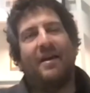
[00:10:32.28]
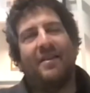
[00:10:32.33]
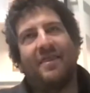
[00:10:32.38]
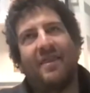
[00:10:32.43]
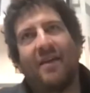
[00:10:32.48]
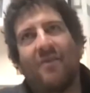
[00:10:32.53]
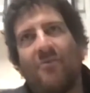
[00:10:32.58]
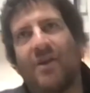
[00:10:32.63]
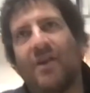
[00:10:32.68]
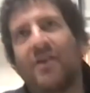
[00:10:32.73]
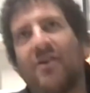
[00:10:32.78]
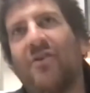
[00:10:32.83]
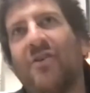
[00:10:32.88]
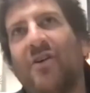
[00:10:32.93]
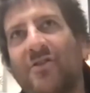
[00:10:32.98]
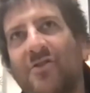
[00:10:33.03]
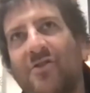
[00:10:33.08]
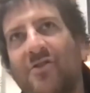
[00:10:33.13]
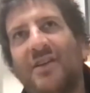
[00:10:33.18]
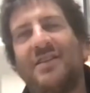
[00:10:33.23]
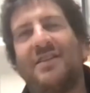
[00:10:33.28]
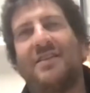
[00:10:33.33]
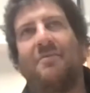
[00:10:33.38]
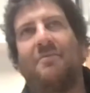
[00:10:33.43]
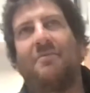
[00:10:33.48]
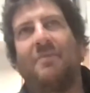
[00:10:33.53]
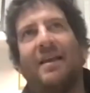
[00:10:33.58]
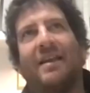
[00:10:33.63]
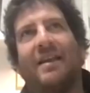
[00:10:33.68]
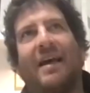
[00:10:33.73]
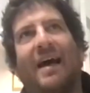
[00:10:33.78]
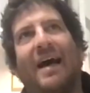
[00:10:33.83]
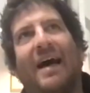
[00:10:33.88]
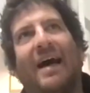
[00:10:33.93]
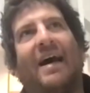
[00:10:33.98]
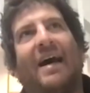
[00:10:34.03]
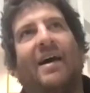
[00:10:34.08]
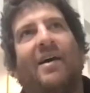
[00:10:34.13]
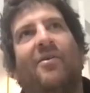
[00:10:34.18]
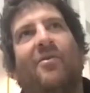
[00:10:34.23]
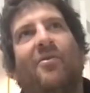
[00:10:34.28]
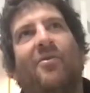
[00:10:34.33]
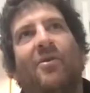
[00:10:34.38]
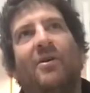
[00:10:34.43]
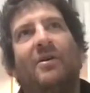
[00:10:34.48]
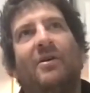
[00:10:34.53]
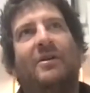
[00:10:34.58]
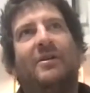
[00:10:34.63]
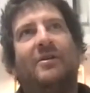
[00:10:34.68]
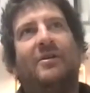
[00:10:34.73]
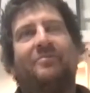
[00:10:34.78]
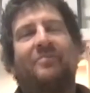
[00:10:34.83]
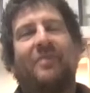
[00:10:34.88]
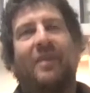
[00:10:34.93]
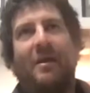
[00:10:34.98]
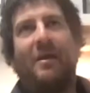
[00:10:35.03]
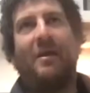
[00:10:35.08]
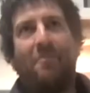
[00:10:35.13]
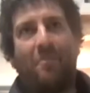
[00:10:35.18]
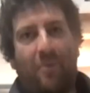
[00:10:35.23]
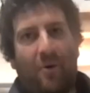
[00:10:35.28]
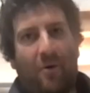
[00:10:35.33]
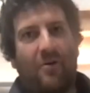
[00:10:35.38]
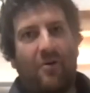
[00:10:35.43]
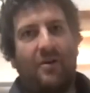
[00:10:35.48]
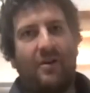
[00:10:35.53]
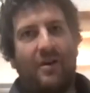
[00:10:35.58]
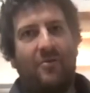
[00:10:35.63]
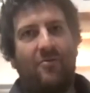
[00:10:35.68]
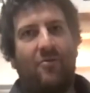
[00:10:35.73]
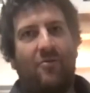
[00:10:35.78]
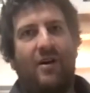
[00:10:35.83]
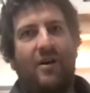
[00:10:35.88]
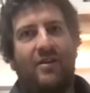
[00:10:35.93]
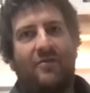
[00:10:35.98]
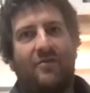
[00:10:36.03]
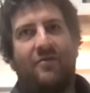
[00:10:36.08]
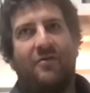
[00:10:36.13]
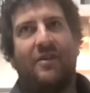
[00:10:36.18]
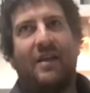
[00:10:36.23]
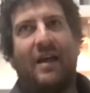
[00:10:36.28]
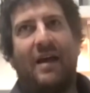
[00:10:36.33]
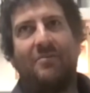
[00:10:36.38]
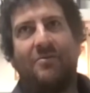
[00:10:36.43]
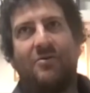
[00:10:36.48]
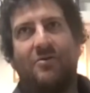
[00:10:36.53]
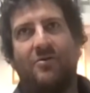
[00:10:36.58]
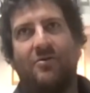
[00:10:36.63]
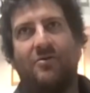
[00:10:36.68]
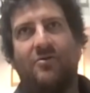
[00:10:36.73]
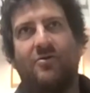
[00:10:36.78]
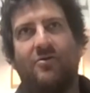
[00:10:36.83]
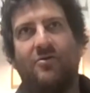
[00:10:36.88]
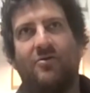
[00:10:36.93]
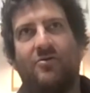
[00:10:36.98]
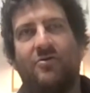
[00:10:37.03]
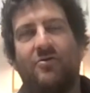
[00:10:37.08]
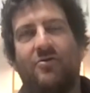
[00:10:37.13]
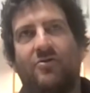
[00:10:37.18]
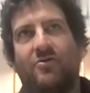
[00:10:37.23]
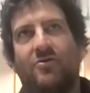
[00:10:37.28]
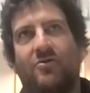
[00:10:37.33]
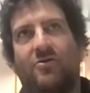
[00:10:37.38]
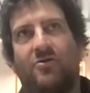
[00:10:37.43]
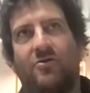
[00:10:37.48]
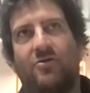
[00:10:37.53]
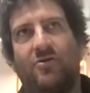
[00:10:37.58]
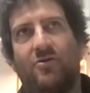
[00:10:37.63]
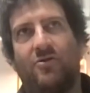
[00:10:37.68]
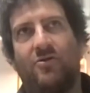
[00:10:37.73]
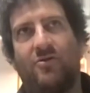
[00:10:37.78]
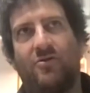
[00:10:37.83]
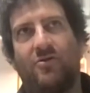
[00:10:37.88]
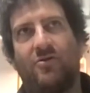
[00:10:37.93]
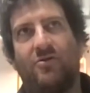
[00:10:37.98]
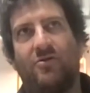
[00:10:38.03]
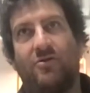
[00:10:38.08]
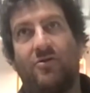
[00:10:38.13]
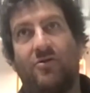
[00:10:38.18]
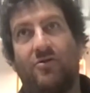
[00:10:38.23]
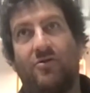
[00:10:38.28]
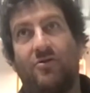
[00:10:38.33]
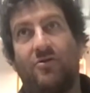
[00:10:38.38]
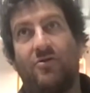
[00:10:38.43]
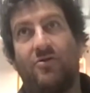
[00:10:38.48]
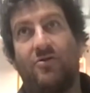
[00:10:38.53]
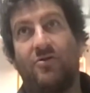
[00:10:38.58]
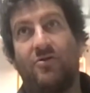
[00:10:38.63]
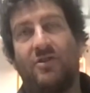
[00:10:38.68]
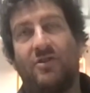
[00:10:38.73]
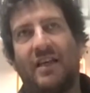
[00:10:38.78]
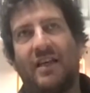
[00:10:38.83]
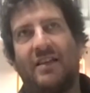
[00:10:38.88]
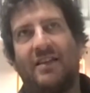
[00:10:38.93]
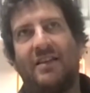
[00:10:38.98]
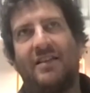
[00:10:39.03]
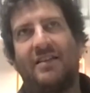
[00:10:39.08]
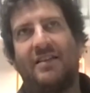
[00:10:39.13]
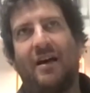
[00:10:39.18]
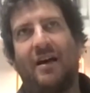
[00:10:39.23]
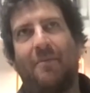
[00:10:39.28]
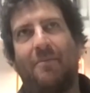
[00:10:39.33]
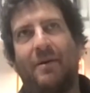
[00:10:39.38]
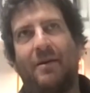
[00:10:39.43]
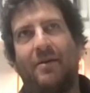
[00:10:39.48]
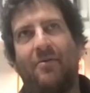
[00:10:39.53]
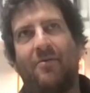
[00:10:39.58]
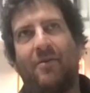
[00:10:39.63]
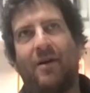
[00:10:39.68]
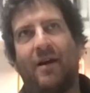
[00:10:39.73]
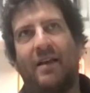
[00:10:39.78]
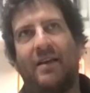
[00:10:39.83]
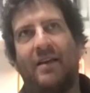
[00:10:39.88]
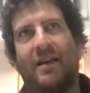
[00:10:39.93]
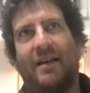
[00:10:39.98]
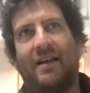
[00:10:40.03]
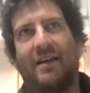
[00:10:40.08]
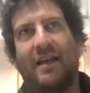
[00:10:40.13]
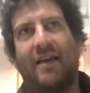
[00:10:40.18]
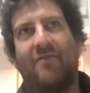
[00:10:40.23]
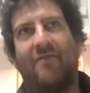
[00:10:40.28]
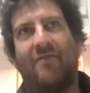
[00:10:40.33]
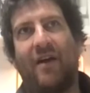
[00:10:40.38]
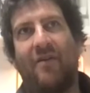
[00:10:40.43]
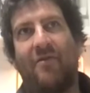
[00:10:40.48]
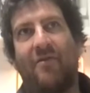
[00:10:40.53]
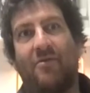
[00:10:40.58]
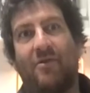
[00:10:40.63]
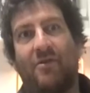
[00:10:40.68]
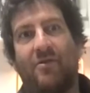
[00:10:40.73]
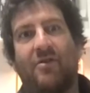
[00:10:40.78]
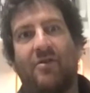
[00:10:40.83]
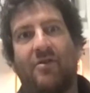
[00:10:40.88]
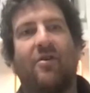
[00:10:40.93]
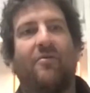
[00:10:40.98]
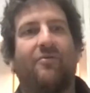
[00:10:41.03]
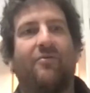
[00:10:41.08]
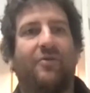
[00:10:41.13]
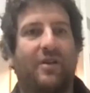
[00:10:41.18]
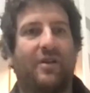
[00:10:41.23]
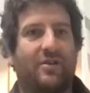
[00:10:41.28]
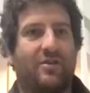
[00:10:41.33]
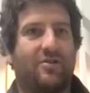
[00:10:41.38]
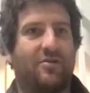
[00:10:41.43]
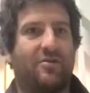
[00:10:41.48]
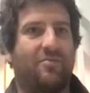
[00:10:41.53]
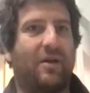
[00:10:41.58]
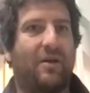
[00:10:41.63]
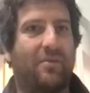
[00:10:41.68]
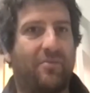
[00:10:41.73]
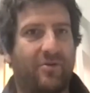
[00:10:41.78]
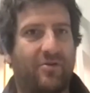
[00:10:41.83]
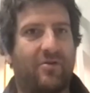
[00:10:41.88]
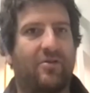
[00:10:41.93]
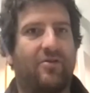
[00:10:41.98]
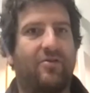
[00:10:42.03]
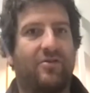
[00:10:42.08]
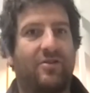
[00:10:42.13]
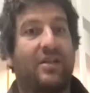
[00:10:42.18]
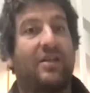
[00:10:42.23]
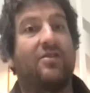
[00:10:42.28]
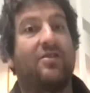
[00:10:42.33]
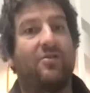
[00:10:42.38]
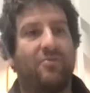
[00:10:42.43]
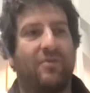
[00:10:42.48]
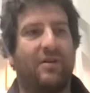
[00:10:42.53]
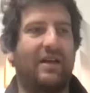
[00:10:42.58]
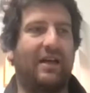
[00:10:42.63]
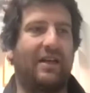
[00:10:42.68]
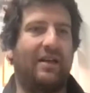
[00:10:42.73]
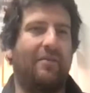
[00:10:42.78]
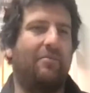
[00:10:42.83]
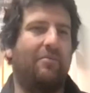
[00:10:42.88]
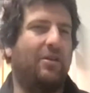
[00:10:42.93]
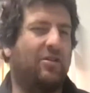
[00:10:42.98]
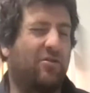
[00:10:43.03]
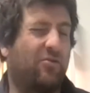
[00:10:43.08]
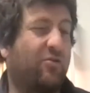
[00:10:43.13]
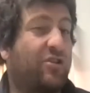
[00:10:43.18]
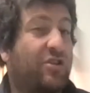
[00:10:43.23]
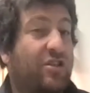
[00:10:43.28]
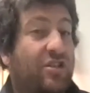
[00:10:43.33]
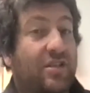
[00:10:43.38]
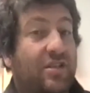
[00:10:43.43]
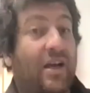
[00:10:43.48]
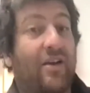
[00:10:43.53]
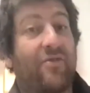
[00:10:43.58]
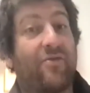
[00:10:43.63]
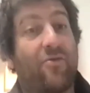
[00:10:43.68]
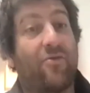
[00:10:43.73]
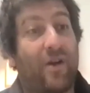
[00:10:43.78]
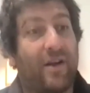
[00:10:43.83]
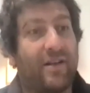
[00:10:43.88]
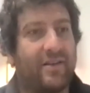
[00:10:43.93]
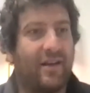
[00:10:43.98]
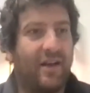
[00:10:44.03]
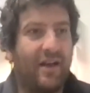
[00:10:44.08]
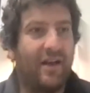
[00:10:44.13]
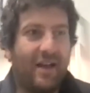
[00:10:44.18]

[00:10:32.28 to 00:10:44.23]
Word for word: think we can't underestimate how important it was for them to to to to to to, to, to set this up in a way that gave everyone the confidence to be able to continue with that ambition, which is kind of quite,